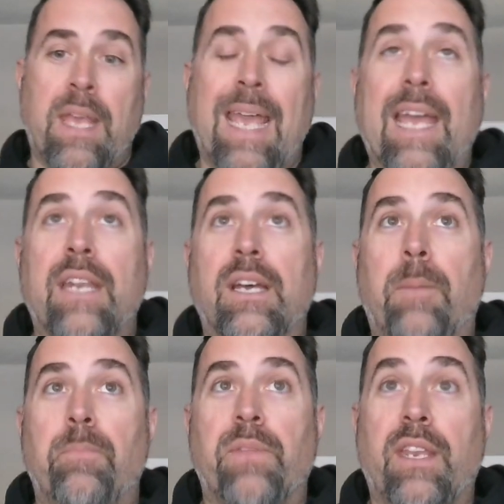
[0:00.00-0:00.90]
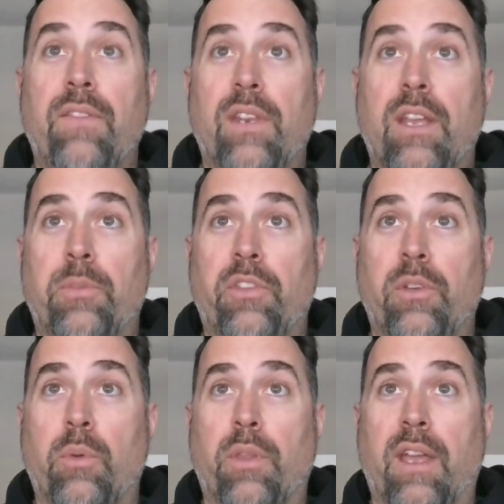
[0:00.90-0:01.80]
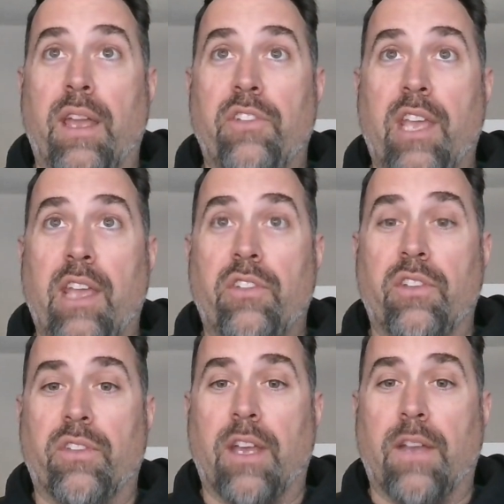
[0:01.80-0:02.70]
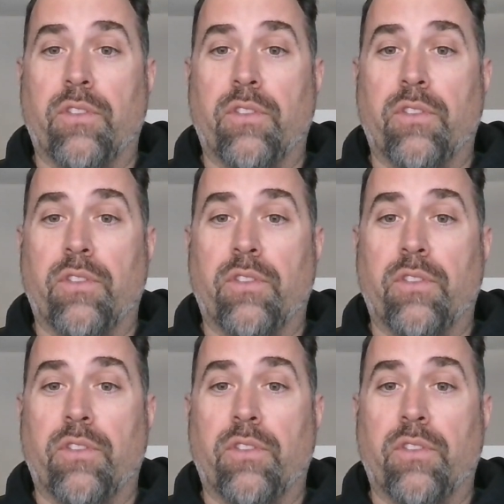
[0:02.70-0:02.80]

And it even helps you with education stuff.